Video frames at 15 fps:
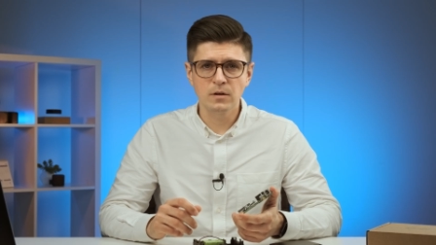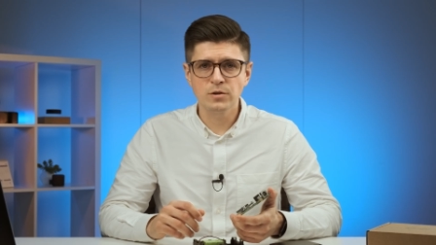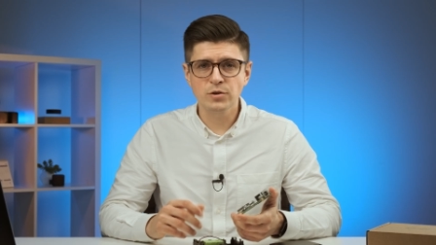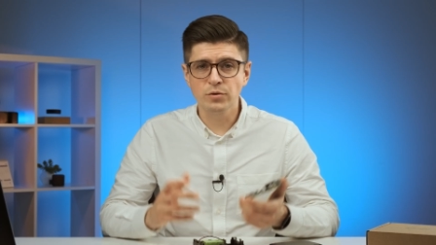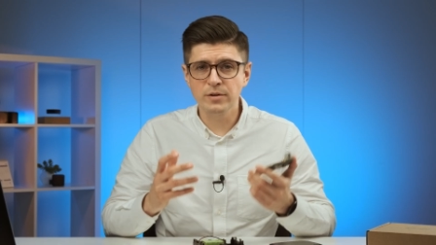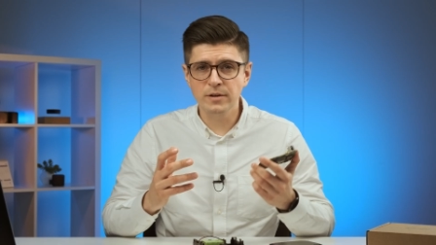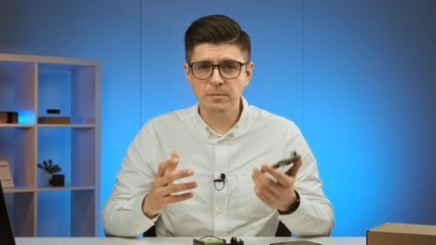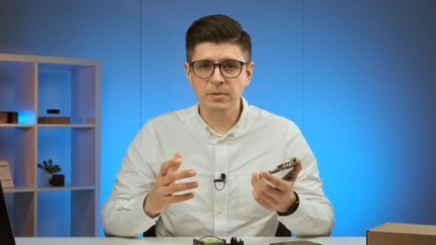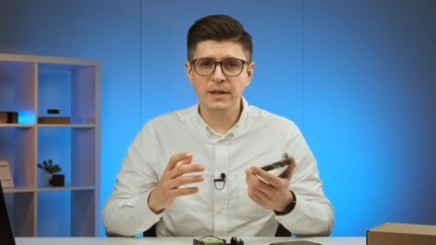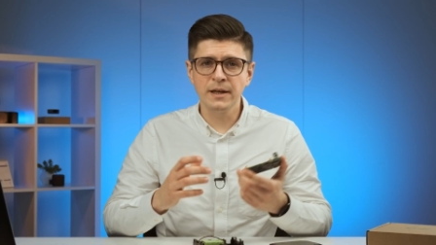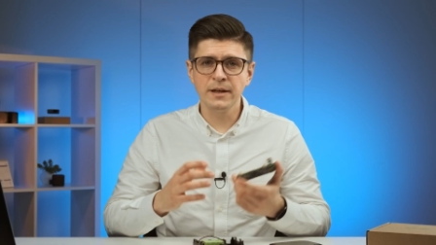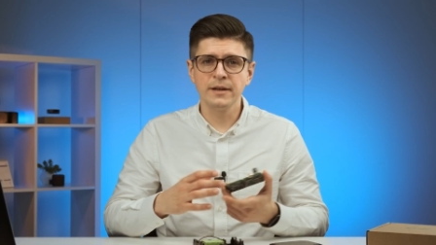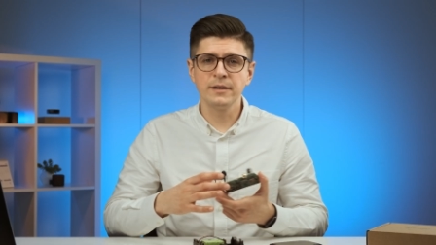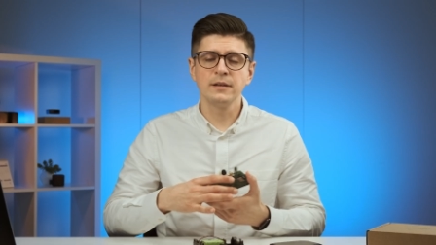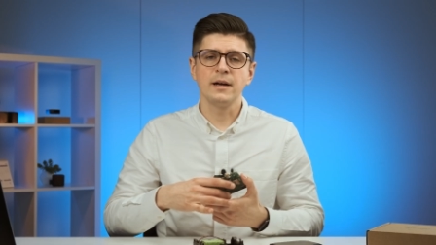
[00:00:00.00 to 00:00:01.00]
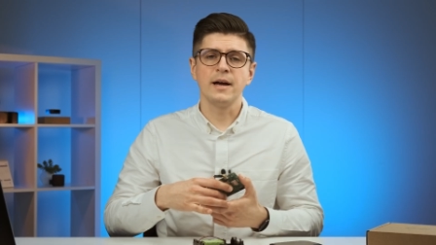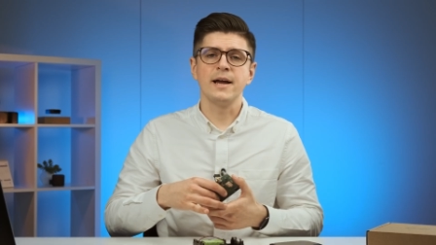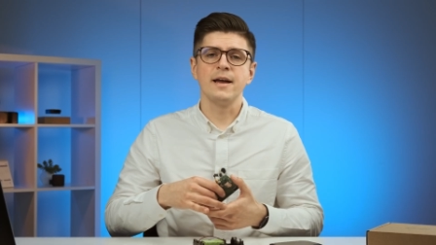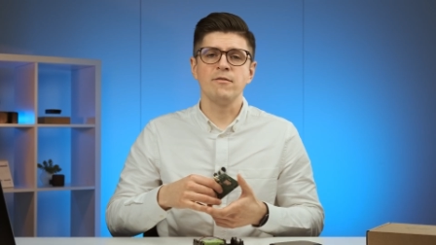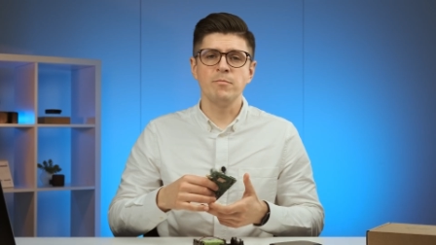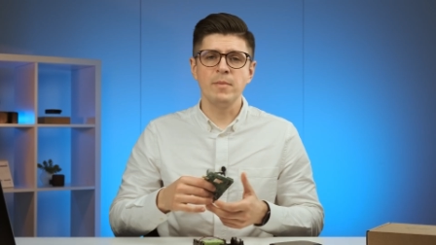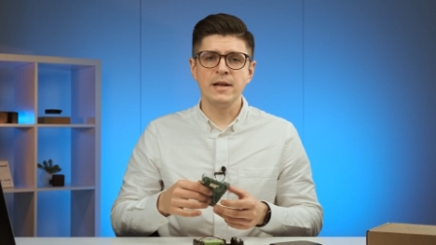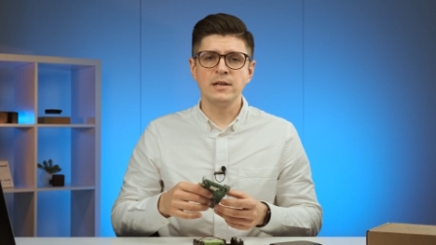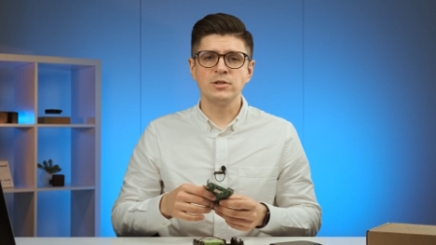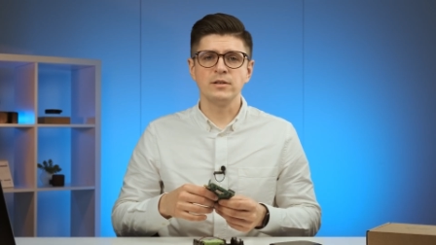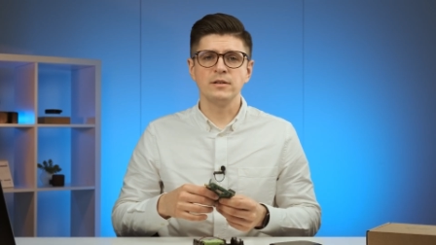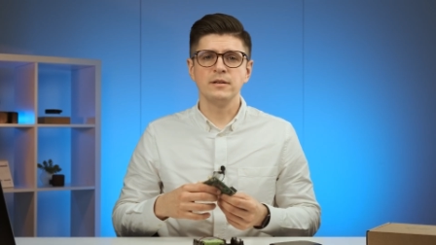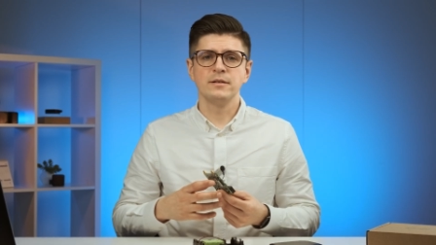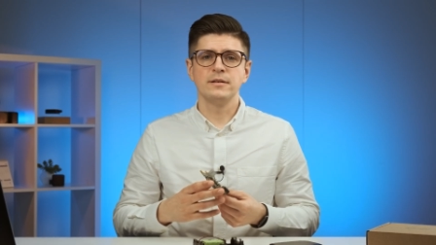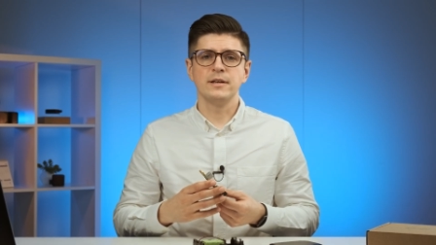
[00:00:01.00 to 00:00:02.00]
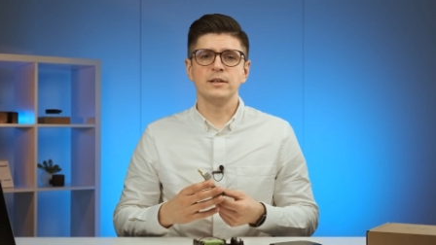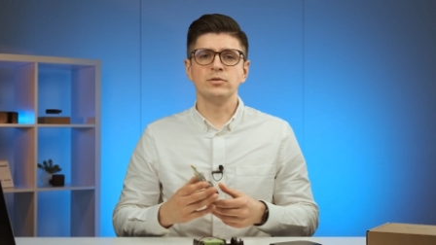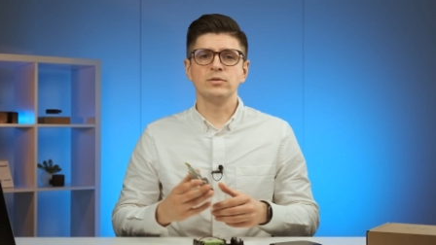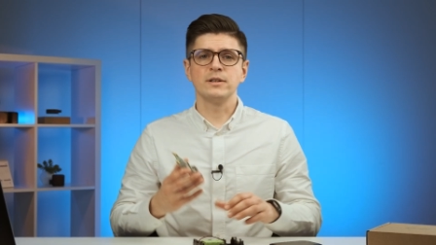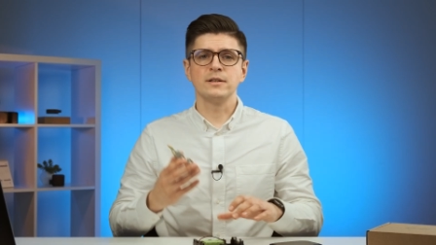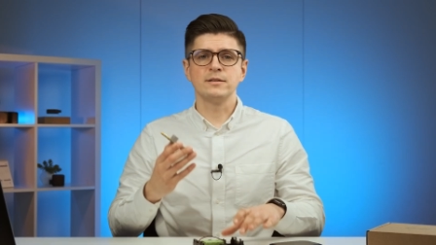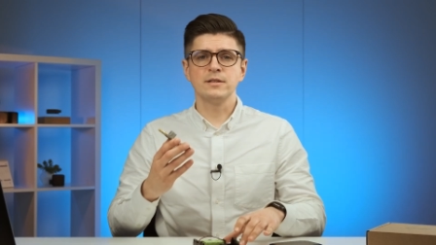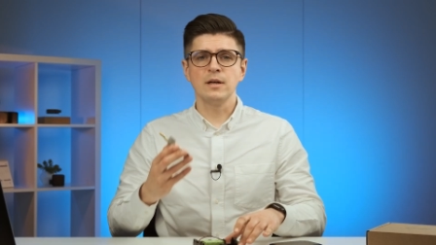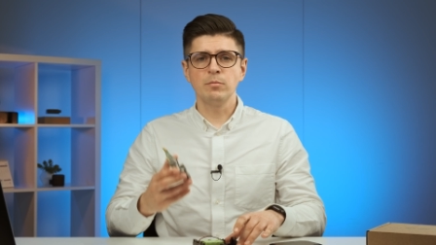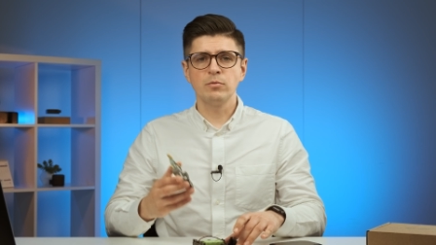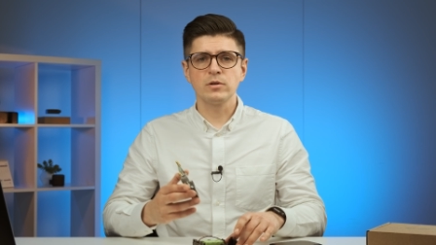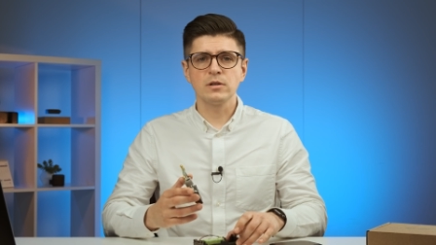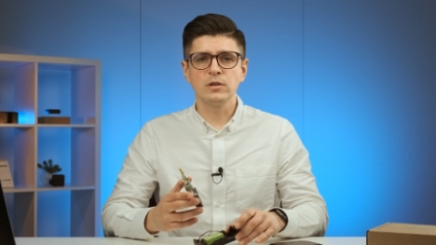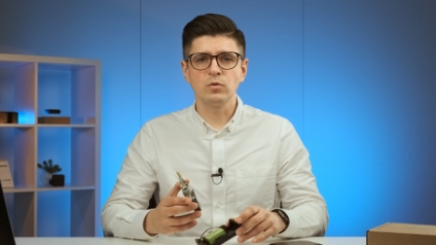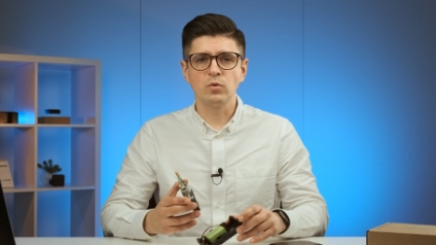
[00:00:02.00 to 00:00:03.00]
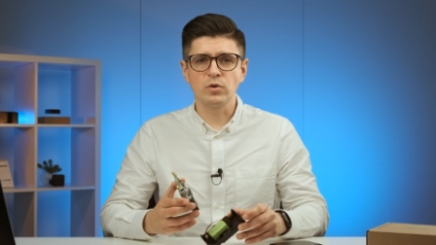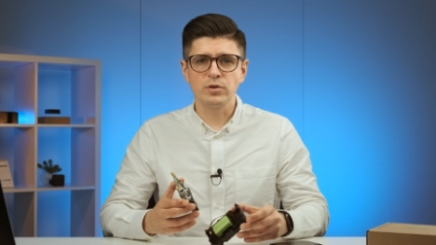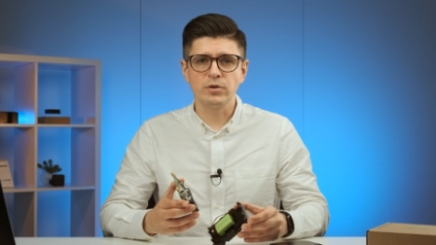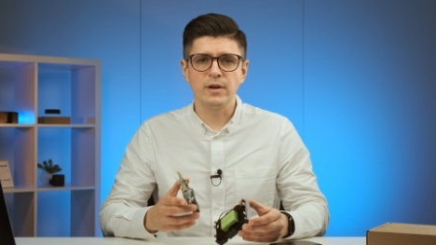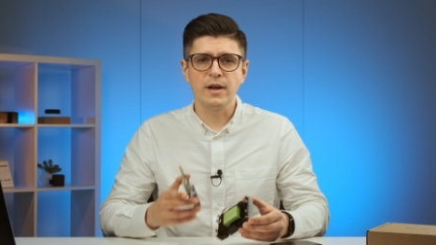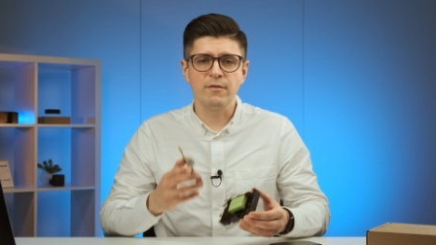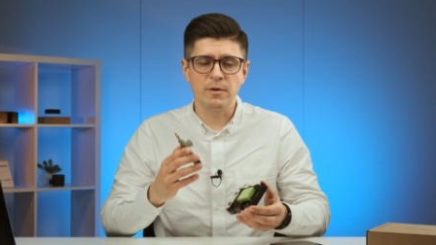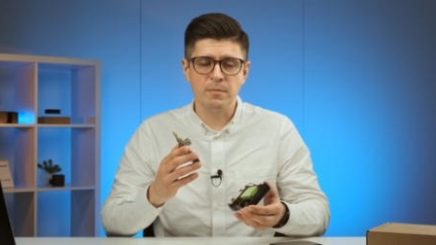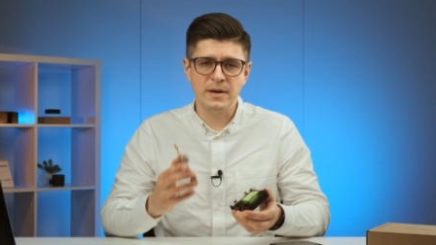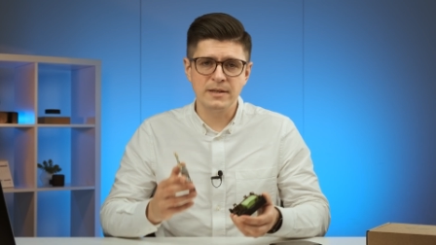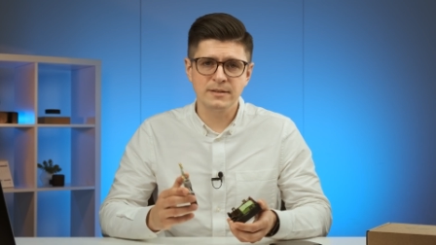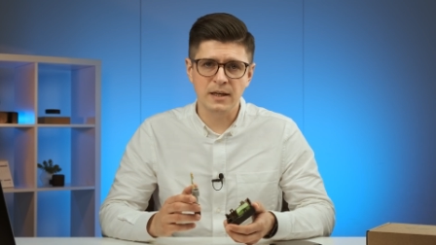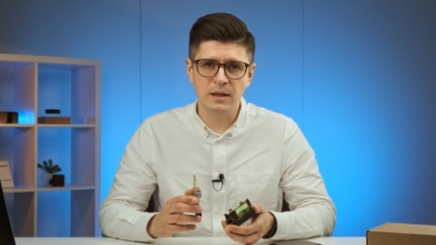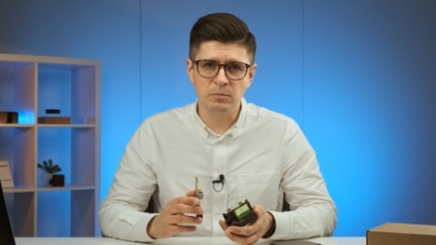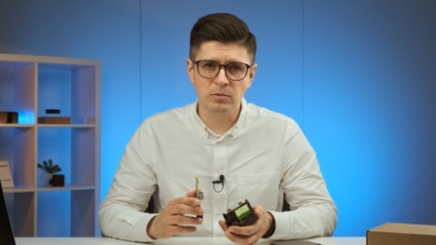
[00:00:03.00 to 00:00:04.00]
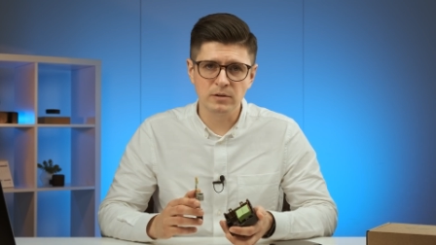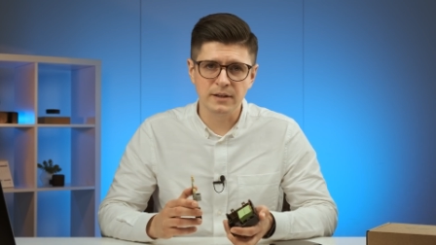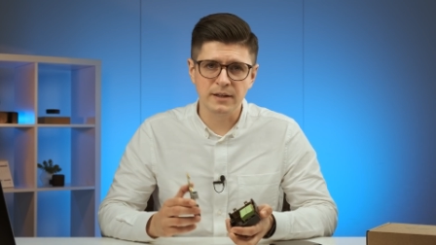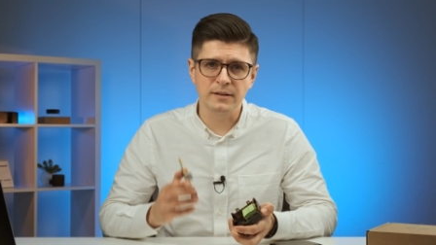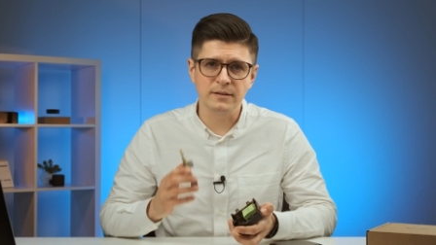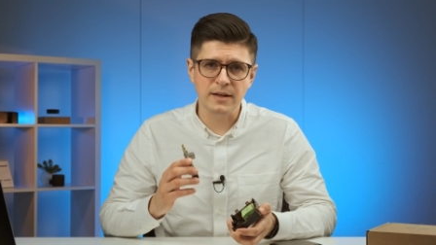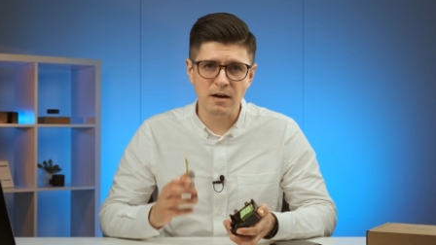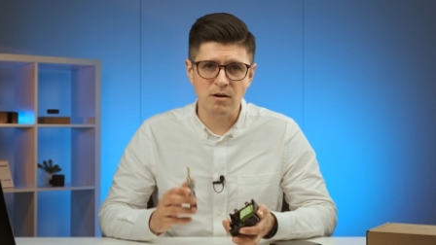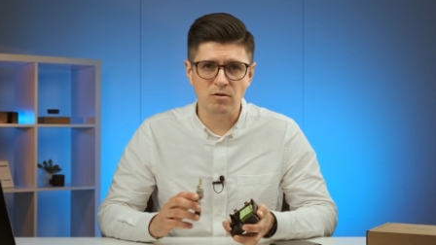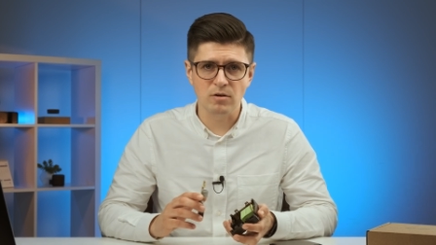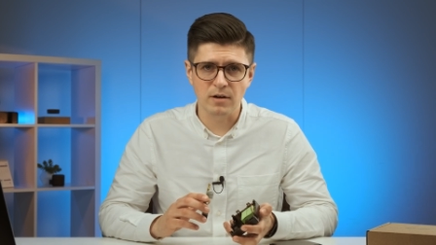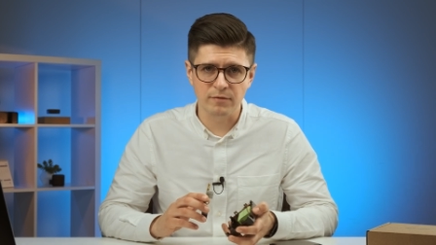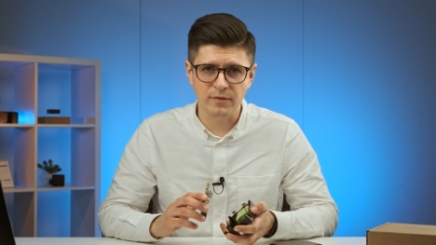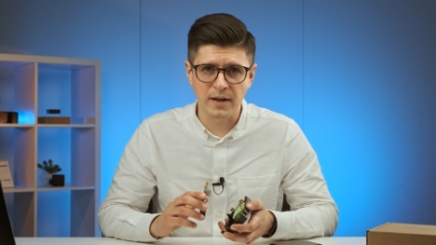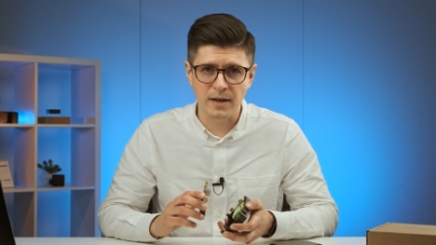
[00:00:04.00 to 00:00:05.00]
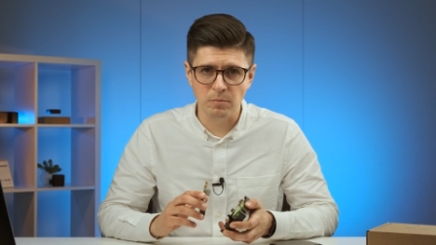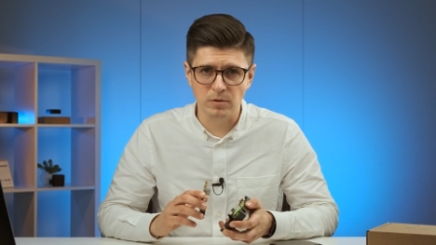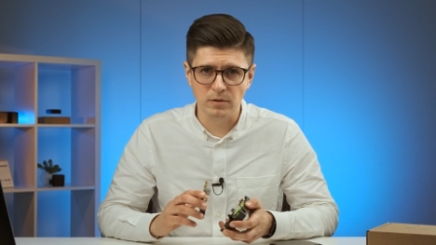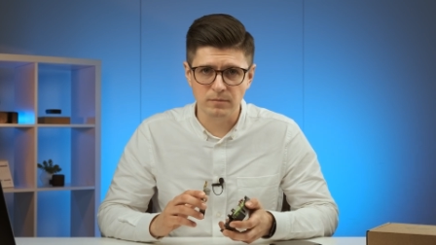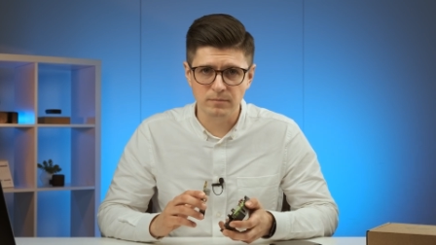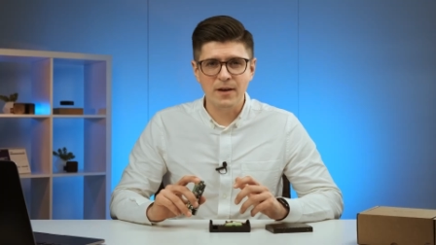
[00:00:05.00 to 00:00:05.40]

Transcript: So in the beginning, I have mentioned that you can separately order FMS cable and tachograph cable.